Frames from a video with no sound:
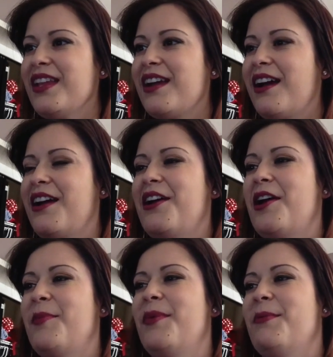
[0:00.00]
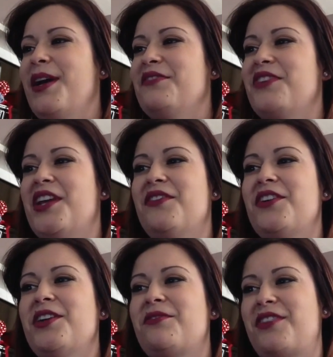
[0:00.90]
My
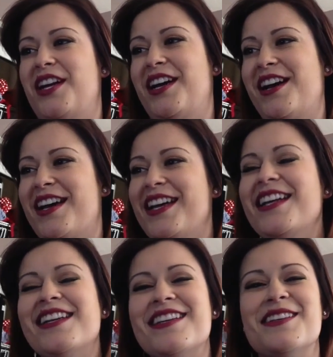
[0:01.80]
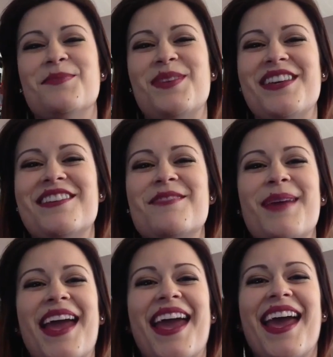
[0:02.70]
favorite ride is Peter
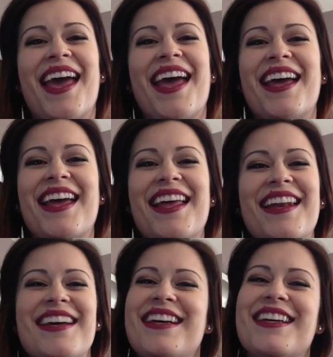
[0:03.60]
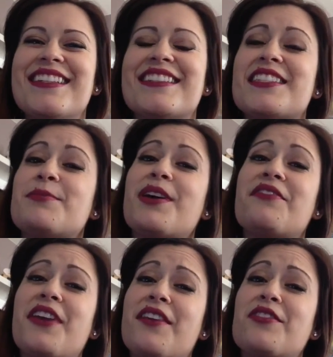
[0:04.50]
Pan, because it's my
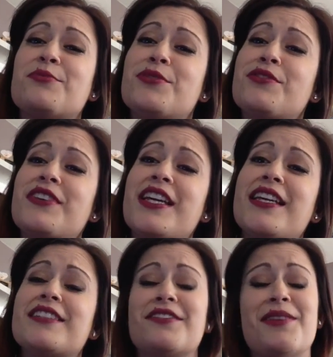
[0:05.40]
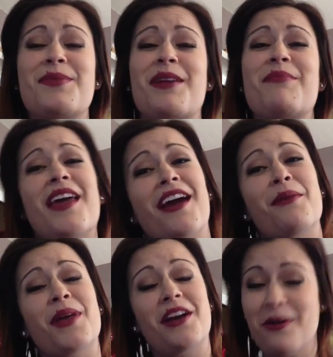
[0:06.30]
favorite movie, so then when I'm there, I'm
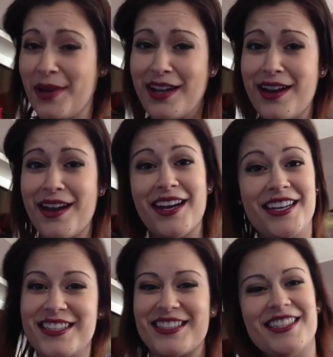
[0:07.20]
like, oh my gosh,